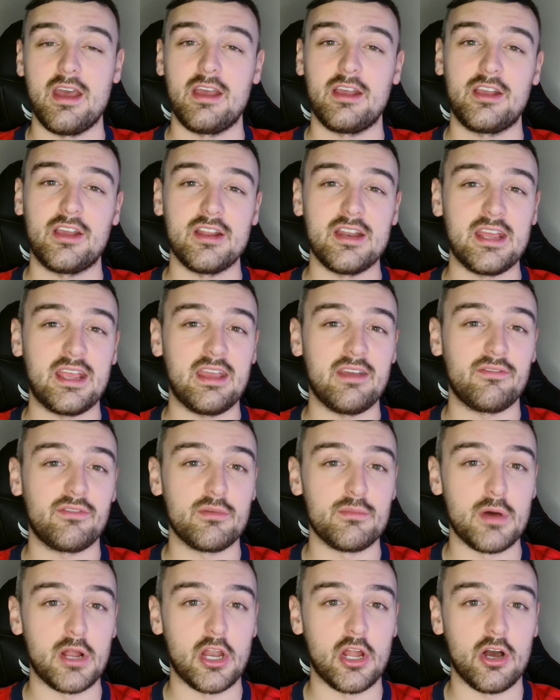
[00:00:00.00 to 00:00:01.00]
going to give
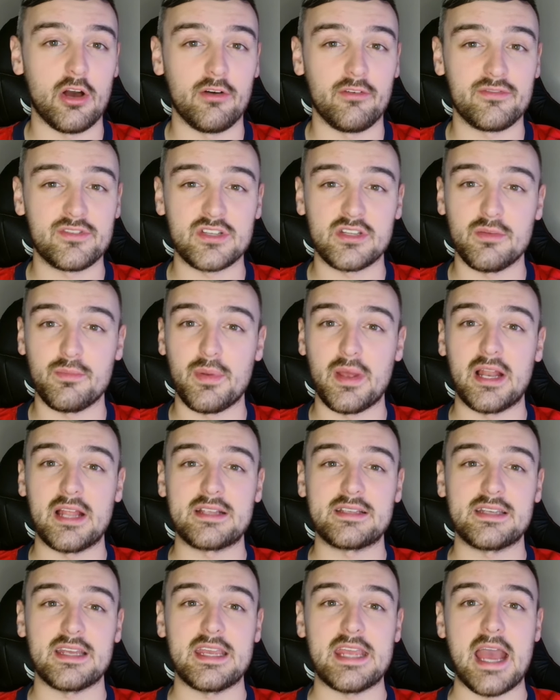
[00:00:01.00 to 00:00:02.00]
them a lot of
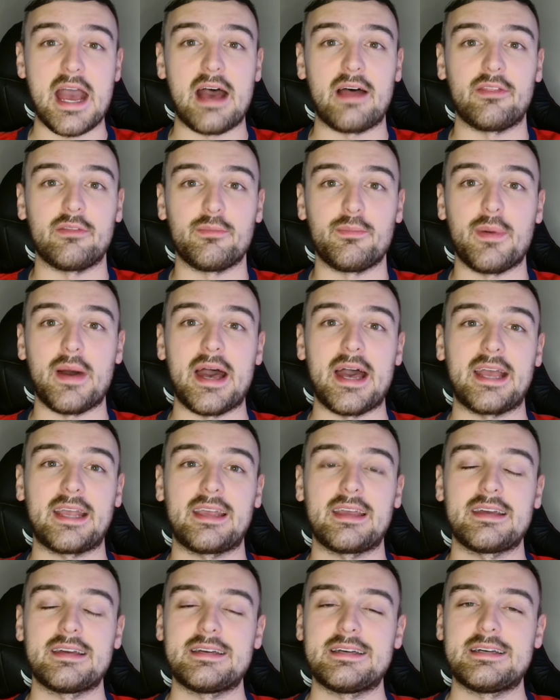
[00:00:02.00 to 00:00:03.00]
stability at the back.